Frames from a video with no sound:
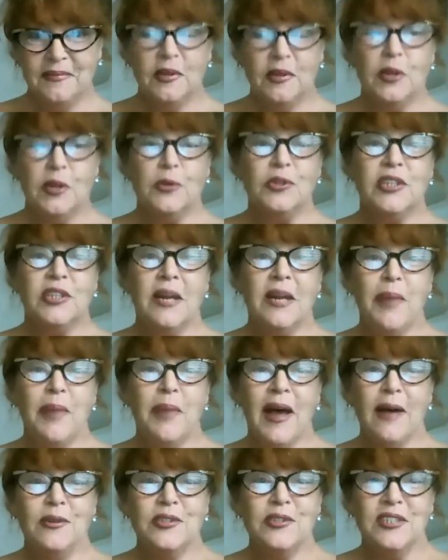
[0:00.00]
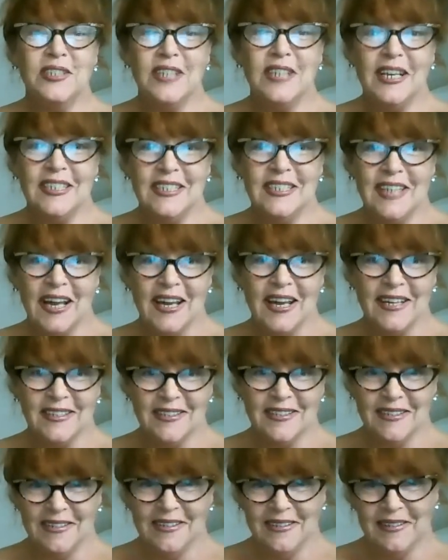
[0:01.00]
Lose 10 pounds in 10 seconds.
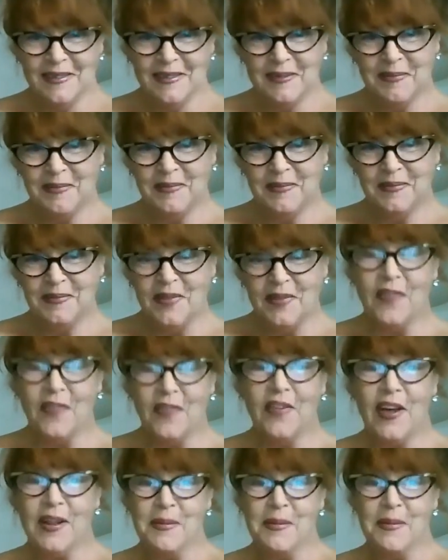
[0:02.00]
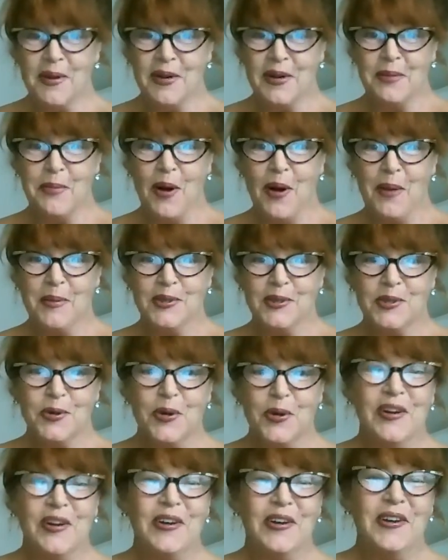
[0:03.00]
Available at a department
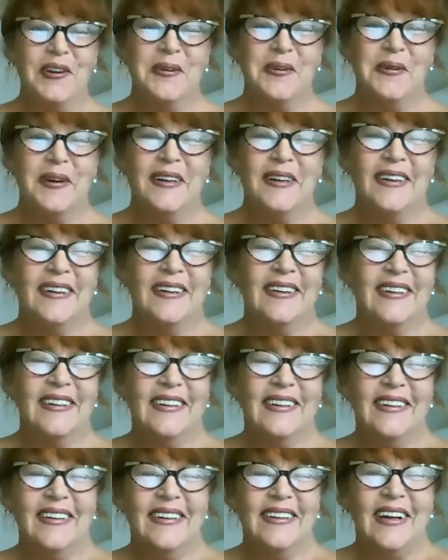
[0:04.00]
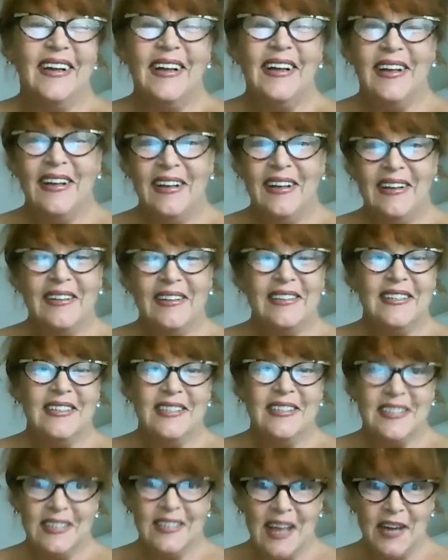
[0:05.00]
store near you.
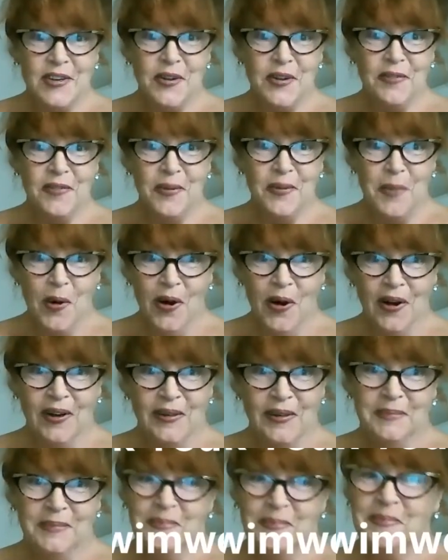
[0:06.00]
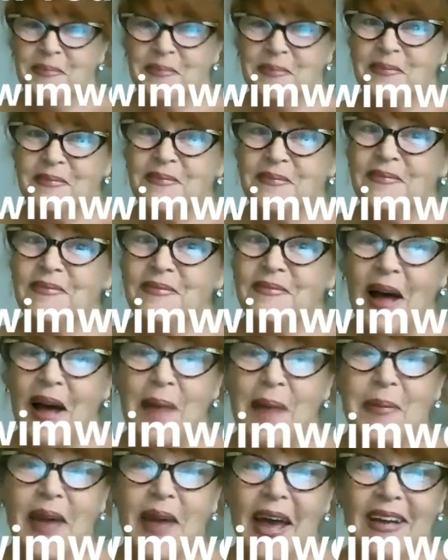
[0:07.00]
Stay tuned for more.
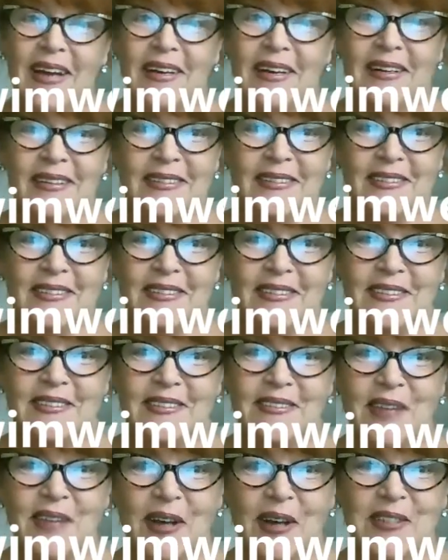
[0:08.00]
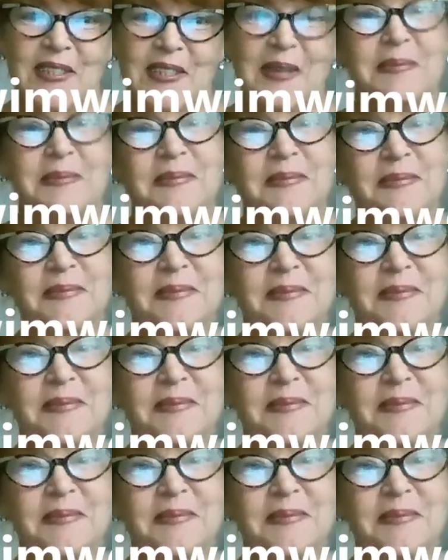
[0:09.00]
I'm Kate. Talk soon.